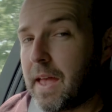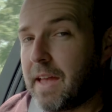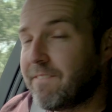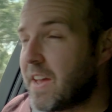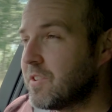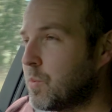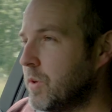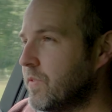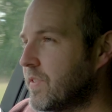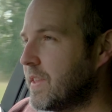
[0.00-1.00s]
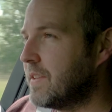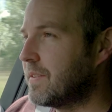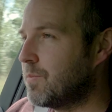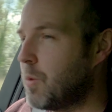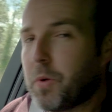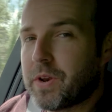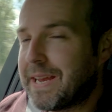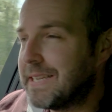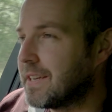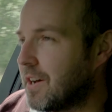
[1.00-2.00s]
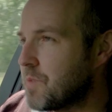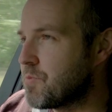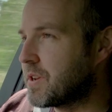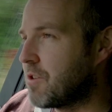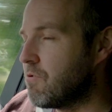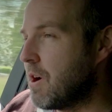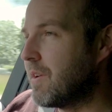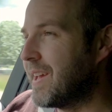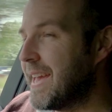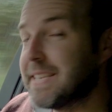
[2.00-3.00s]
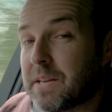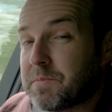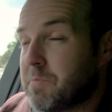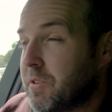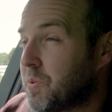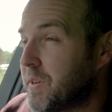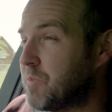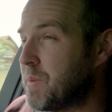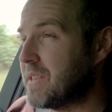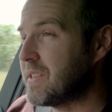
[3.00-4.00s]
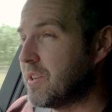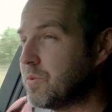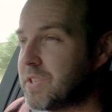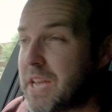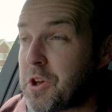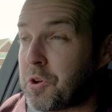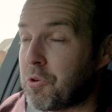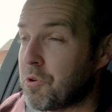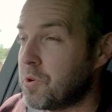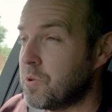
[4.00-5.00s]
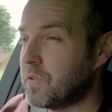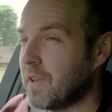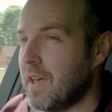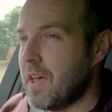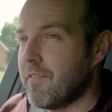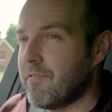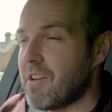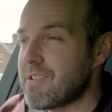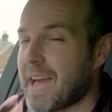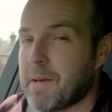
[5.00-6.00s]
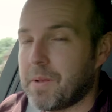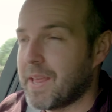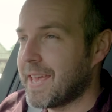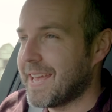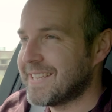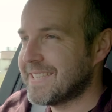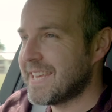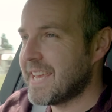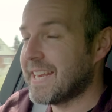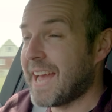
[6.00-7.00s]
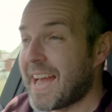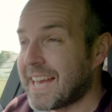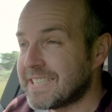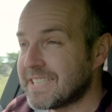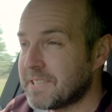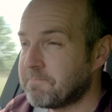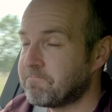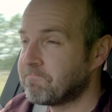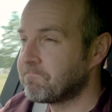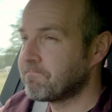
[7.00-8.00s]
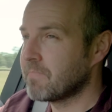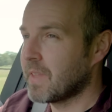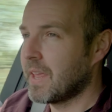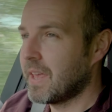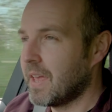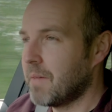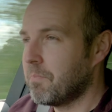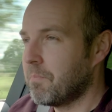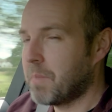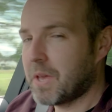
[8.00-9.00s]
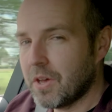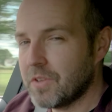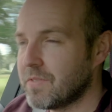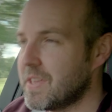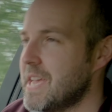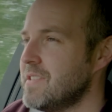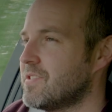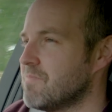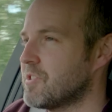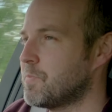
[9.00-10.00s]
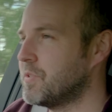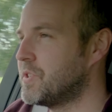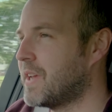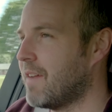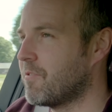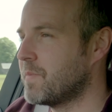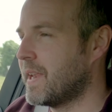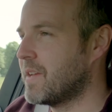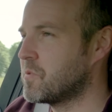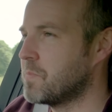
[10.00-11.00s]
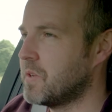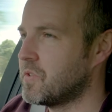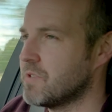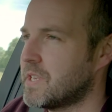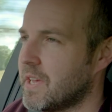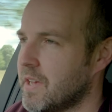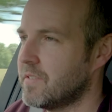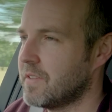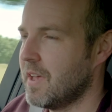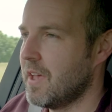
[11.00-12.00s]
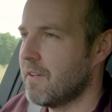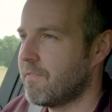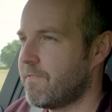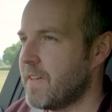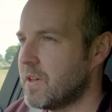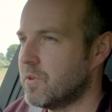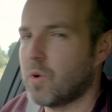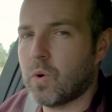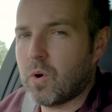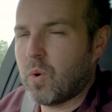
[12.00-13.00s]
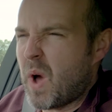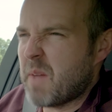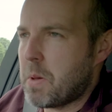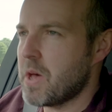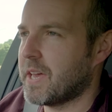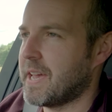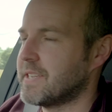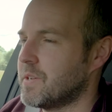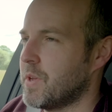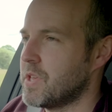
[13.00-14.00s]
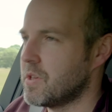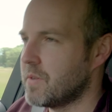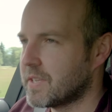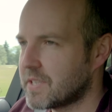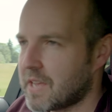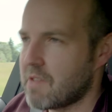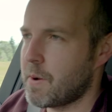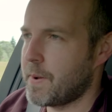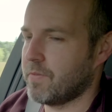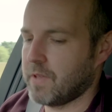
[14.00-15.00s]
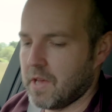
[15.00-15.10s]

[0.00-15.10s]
In fairness, once this 1.8 litre hybrid Corolla is up to motorway speeds, it'll sit and cruise very happily indeed. And because of the instant response you get from the electric motor, it does feel quite perky actually when you accelerate off the